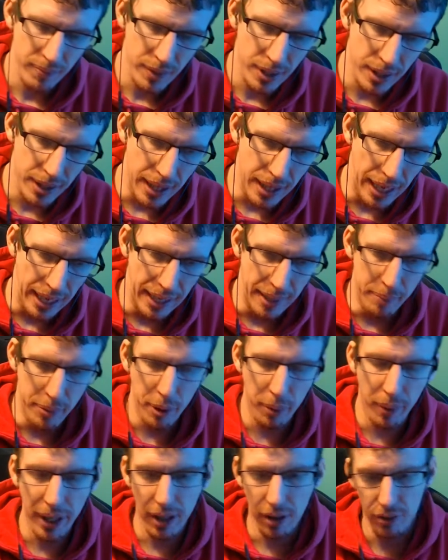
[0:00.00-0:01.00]
But the
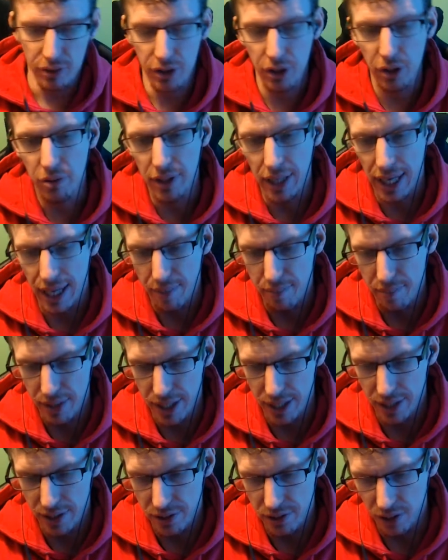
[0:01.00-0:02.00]
way I'll do that
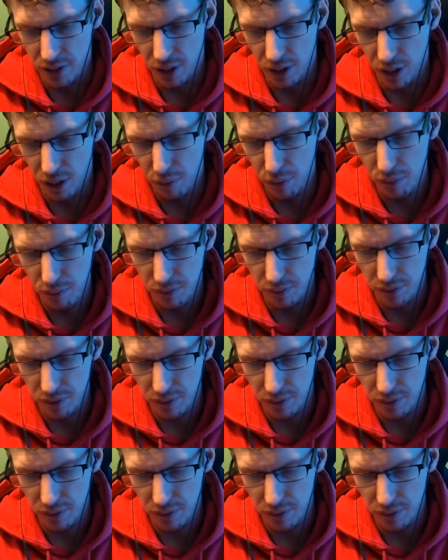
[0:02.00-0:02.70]
is I won't.